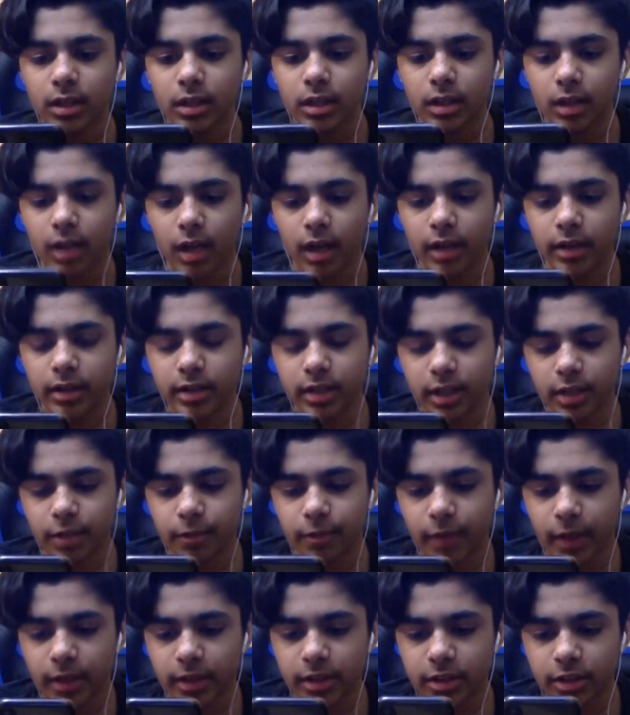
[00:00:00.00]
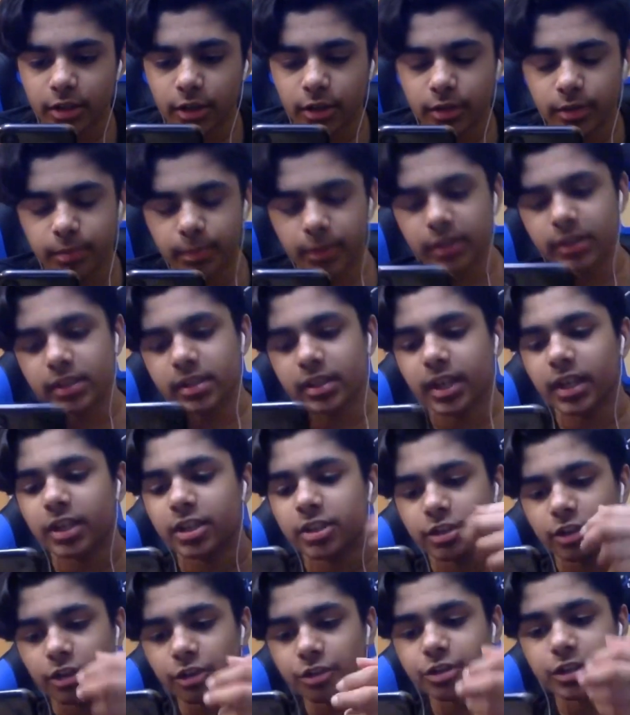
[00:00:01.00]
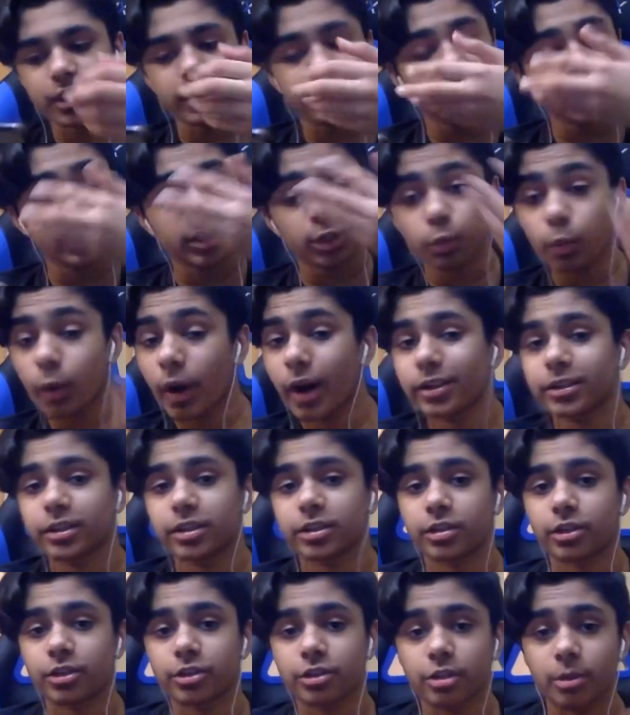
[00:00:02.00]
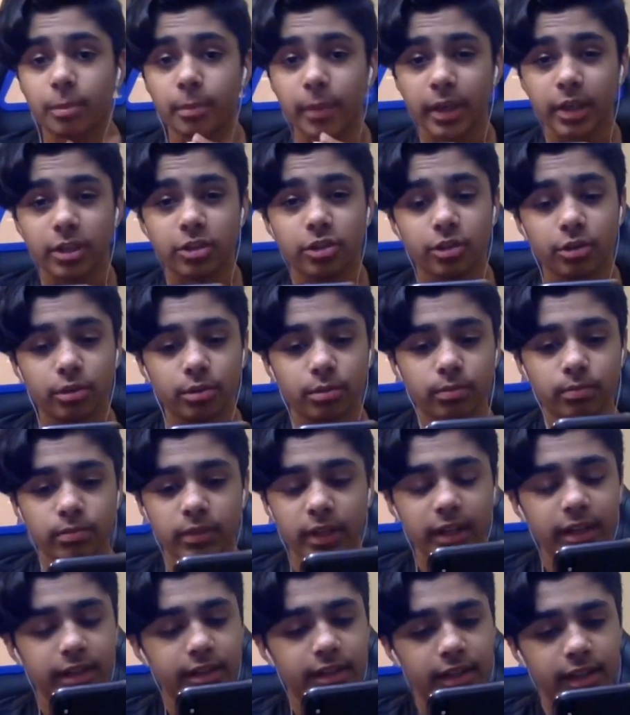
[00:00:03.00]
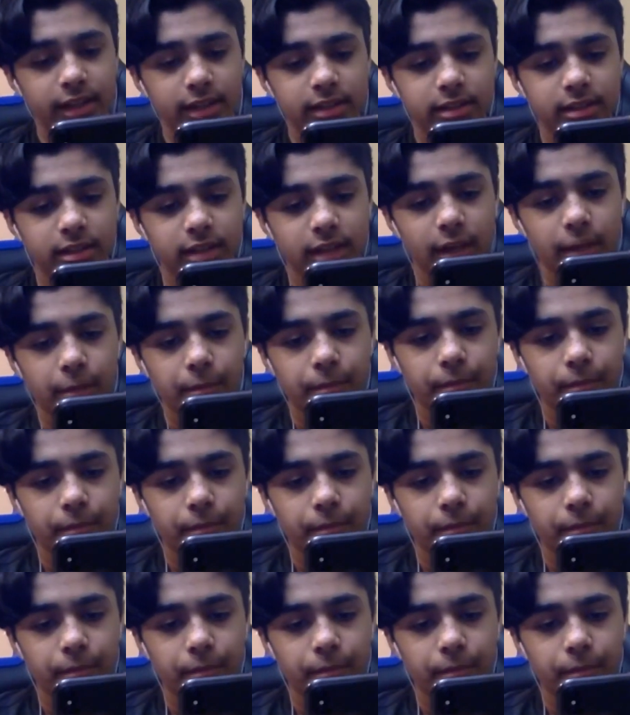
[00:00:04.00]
And it's going to find zero. But it's going to search. It takes a while to search, so make sure you let it take its time.